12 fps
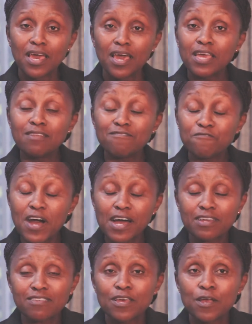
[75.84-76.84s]
In
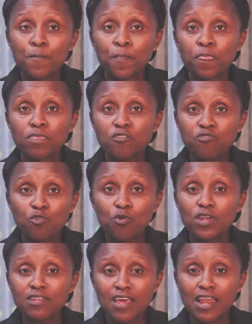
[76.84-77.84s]
fact, the
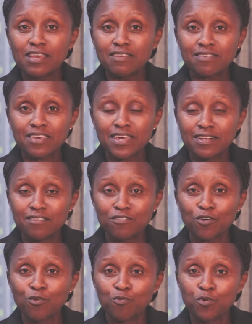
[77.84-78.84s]
storytelling skills
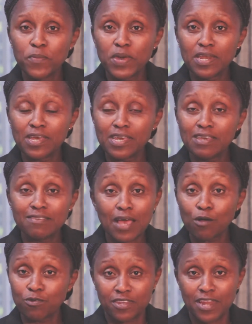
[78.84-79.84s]
of women is
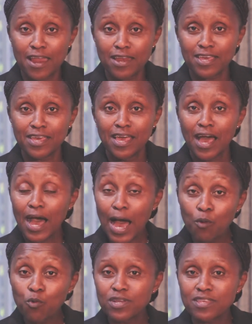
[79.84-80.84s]
outstanding.
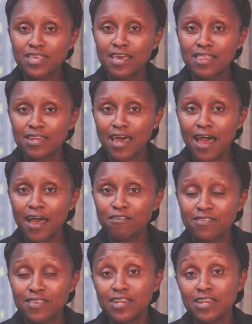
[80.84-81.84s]
I would say that I have
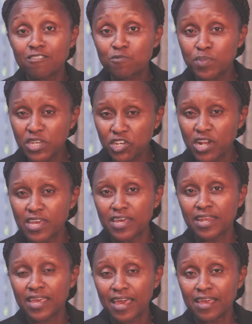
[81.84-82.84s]
seen, especially
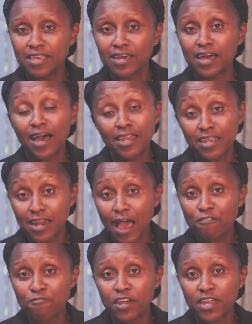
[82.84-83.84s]
in Kenya and in
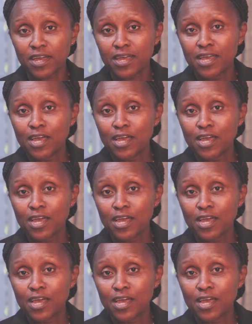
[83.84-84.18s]
Africa,